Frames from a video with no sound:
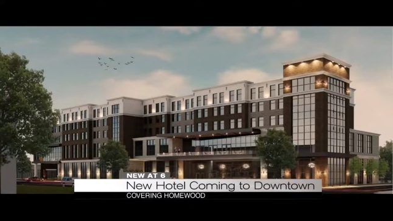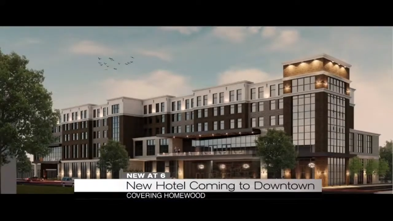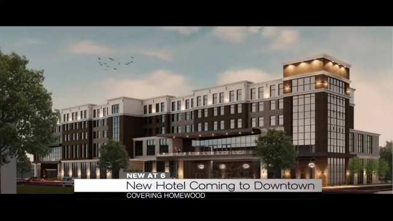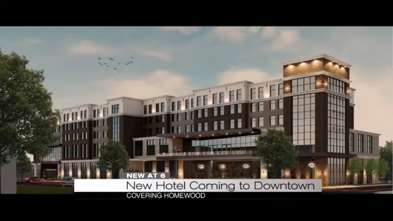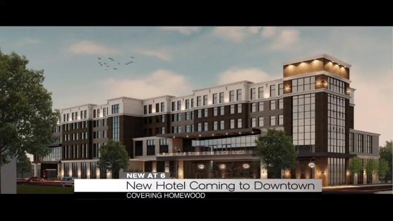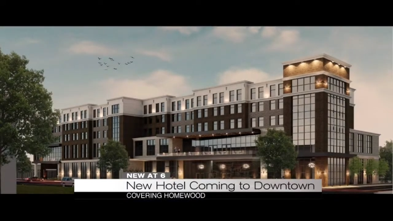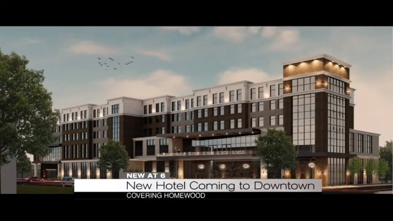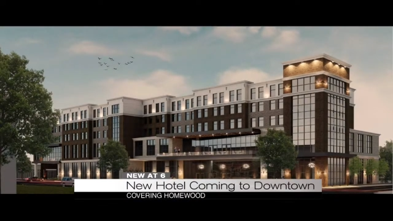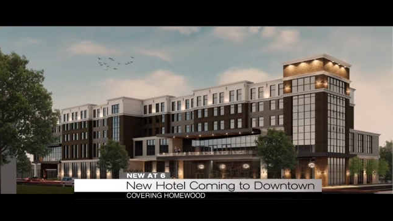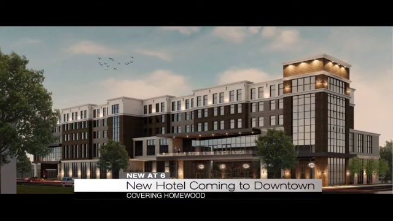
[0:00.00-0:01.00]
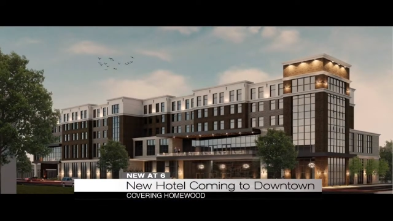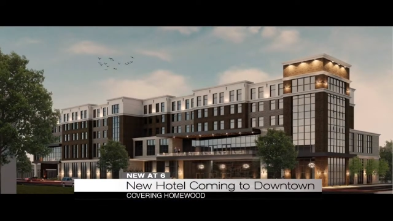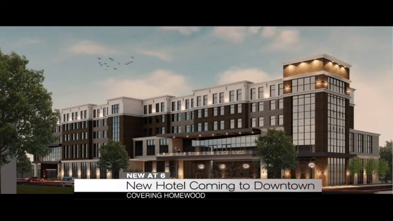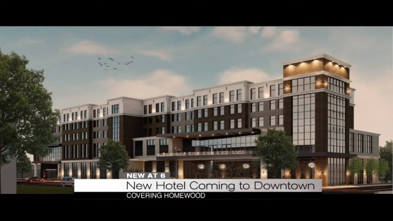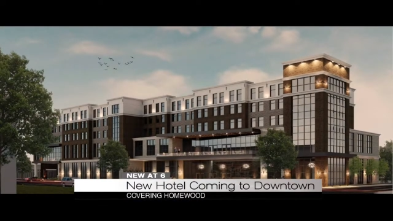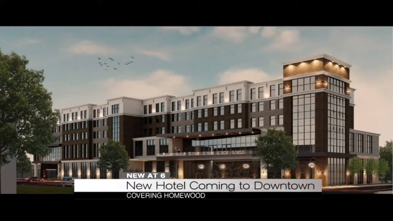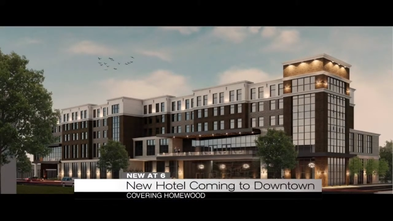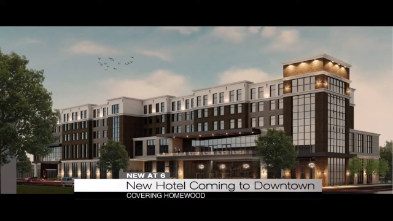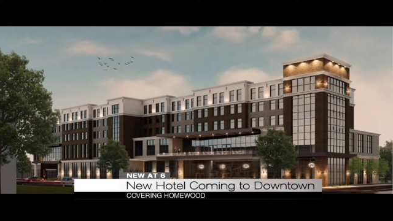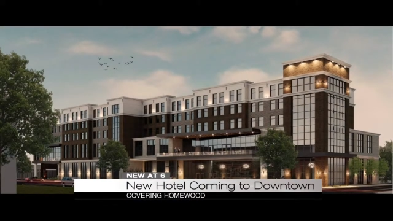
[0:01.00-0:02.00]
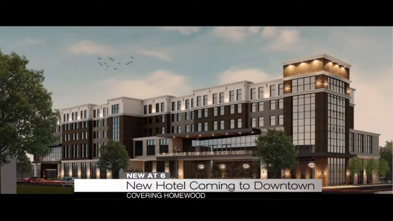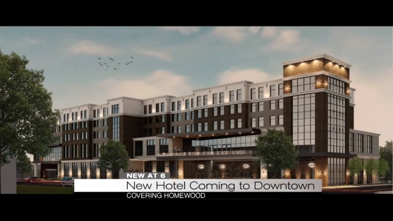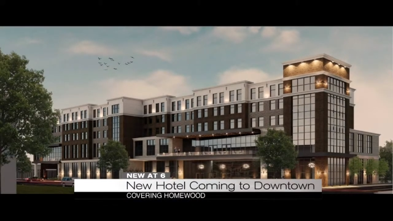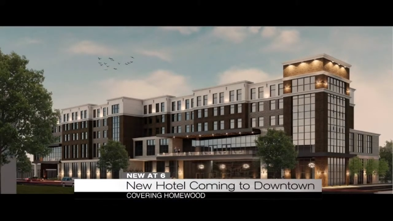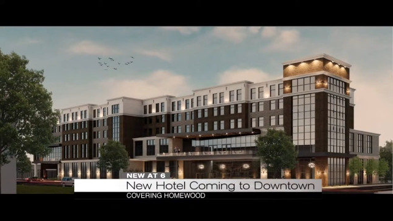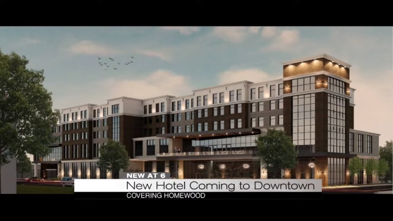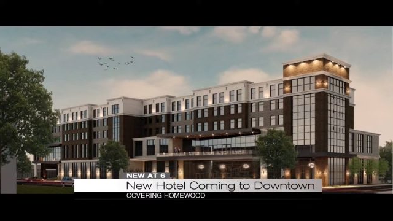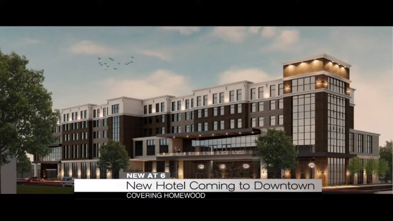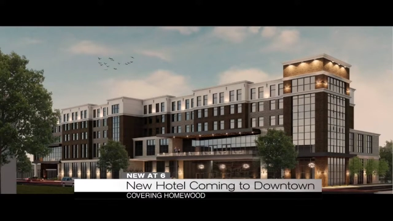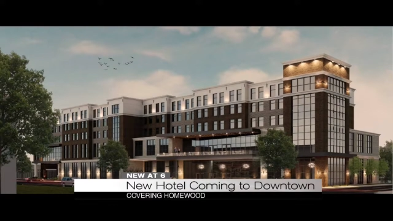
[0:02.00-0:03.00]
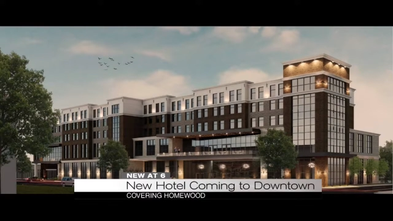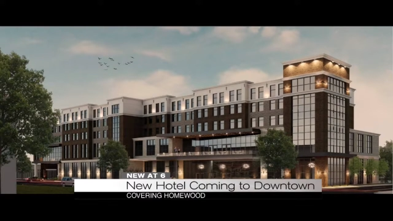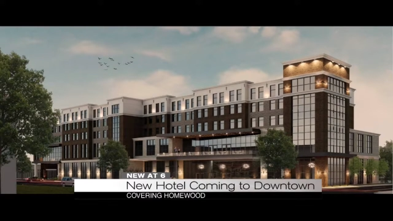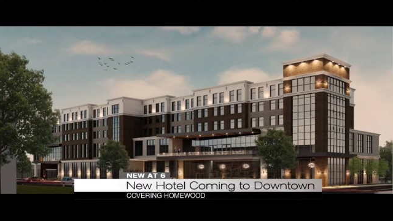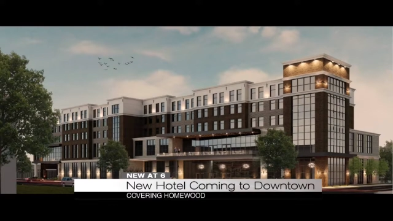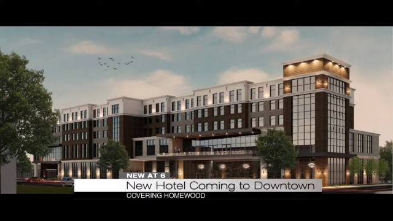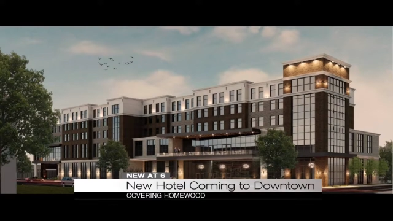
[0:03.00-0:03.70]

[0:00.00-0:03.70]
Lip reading: (no speaker visible)